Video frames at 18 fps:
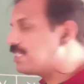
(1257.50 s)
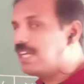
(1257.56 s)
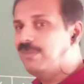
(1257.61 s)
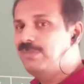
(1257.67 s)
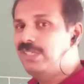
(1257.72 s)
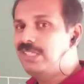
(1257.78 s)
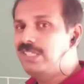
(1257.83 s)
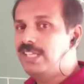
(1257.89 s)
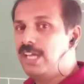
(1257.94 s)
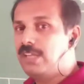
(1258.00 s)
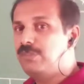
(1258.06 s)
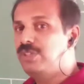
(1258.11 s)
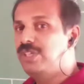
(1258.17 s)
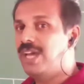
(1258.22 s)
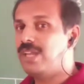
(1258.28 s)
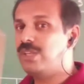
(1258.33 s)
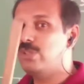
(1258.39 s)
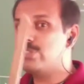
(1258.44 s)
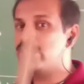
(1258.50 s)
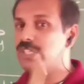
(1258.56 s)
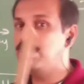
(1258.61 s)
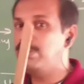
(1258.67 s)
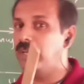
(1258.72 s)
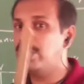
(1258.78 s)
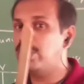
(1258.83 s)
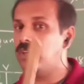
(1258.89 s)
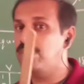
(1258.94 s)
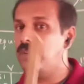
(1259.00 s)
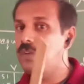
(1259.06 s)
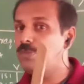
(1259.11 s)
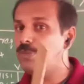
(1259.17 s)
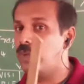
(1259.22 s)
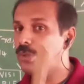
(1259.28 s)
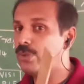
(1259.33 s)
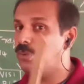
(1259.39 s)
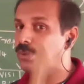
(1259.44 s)
coming here, we are using
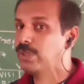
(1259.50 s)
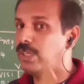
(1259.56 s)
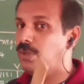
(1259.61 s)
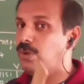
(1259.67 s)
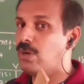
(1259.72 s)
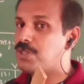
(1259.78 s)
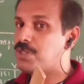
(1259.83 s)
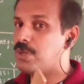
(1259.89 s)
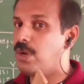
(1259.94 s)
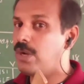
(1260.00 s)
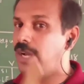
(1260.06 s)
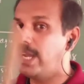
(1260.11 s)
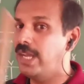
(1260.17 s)
microwave for cooking also.